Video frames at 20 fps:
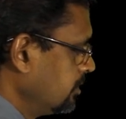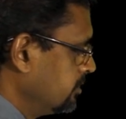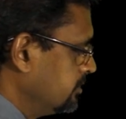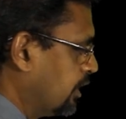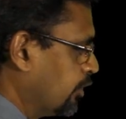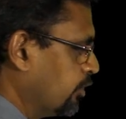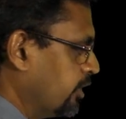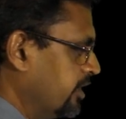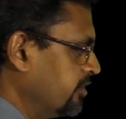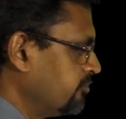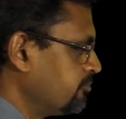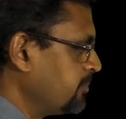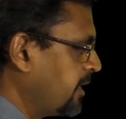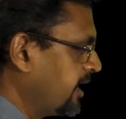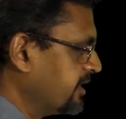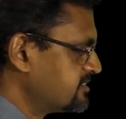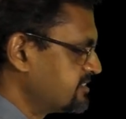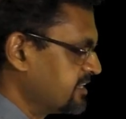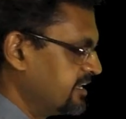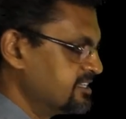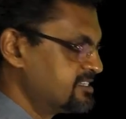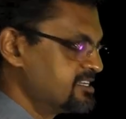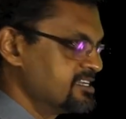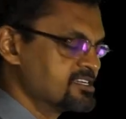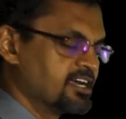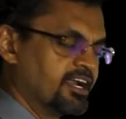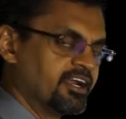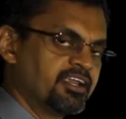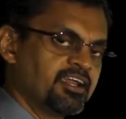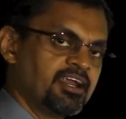Now if my sales
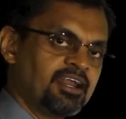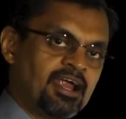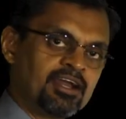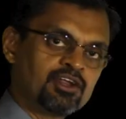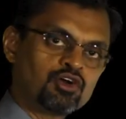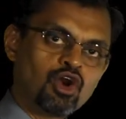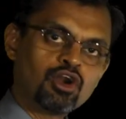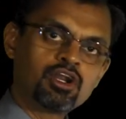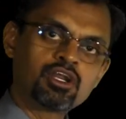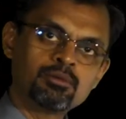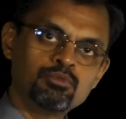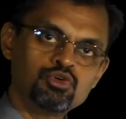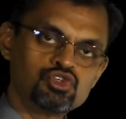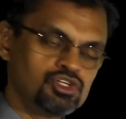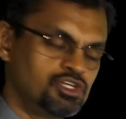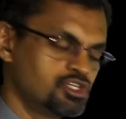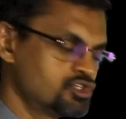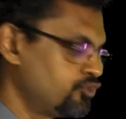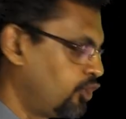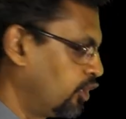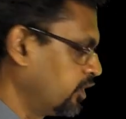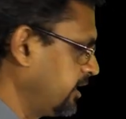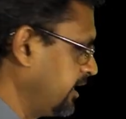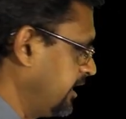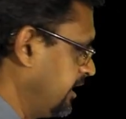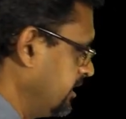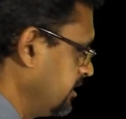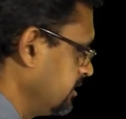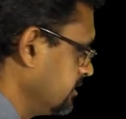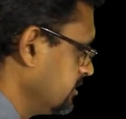is 100 and contribution is
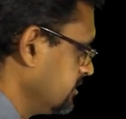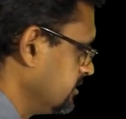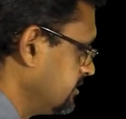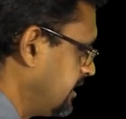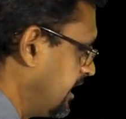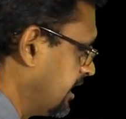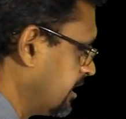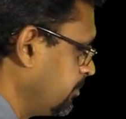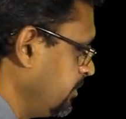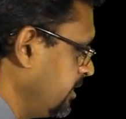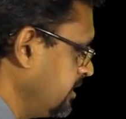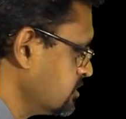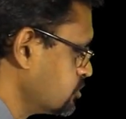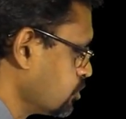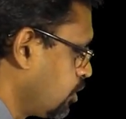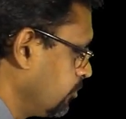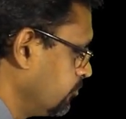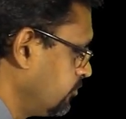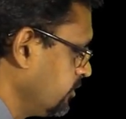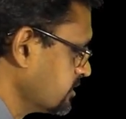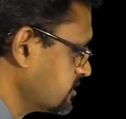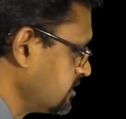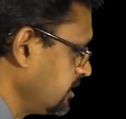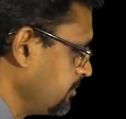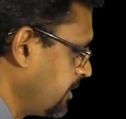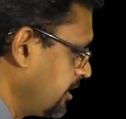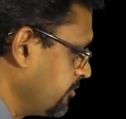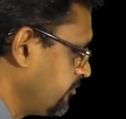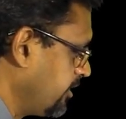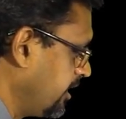40, that means obviously
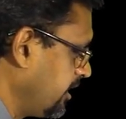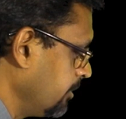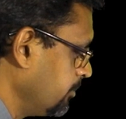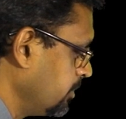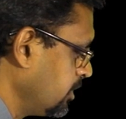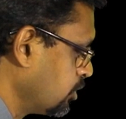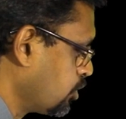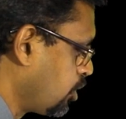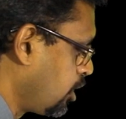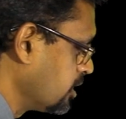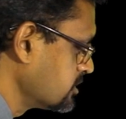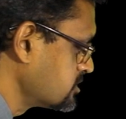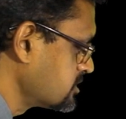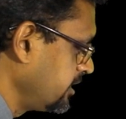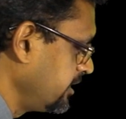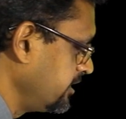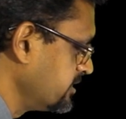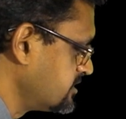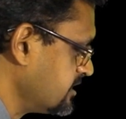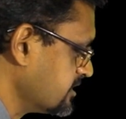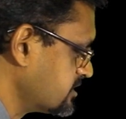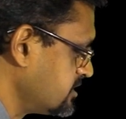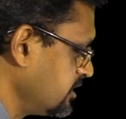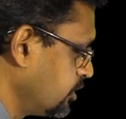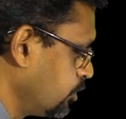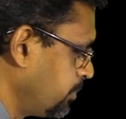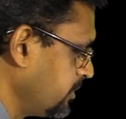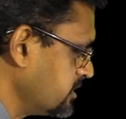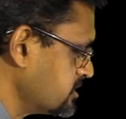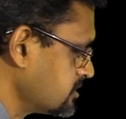my variable cost is
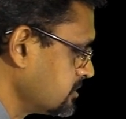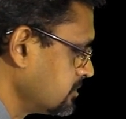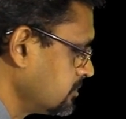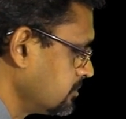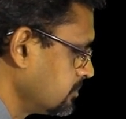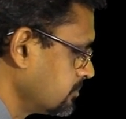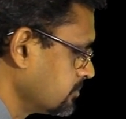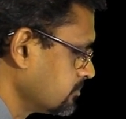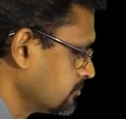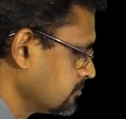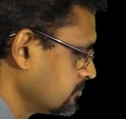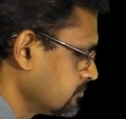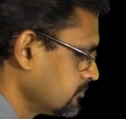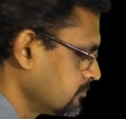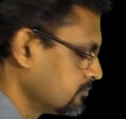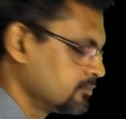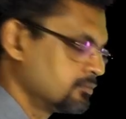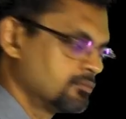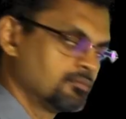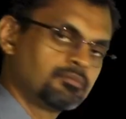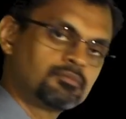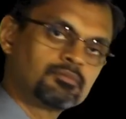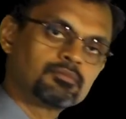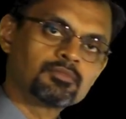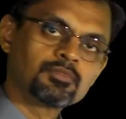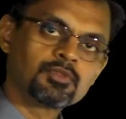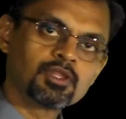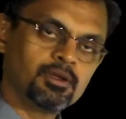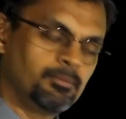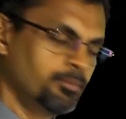60 rupees,
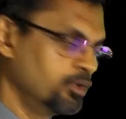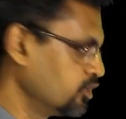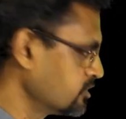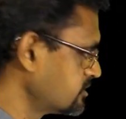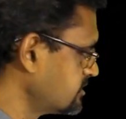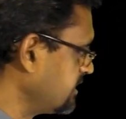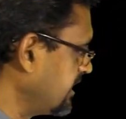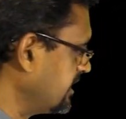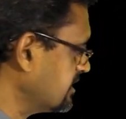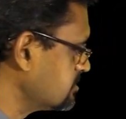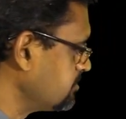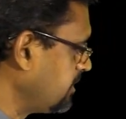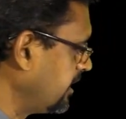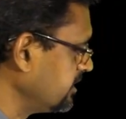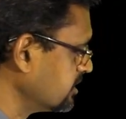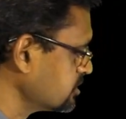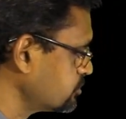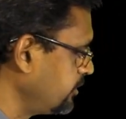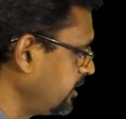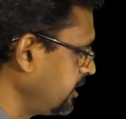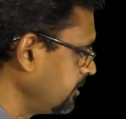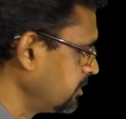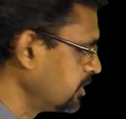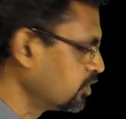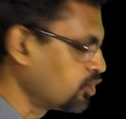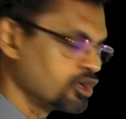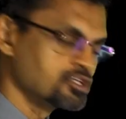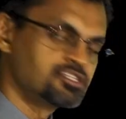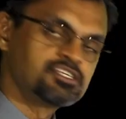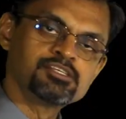because sales minus
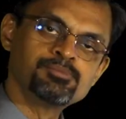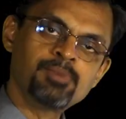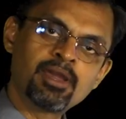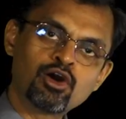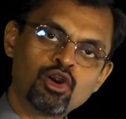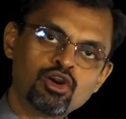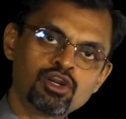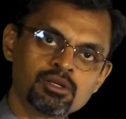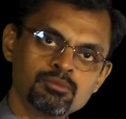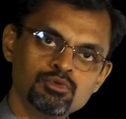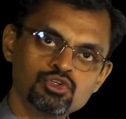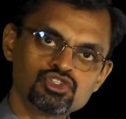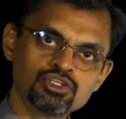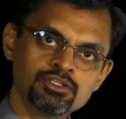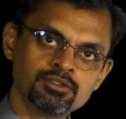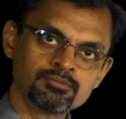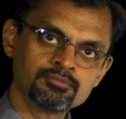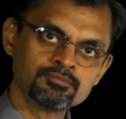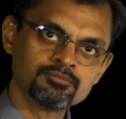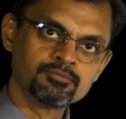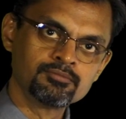variable cost is my contribution.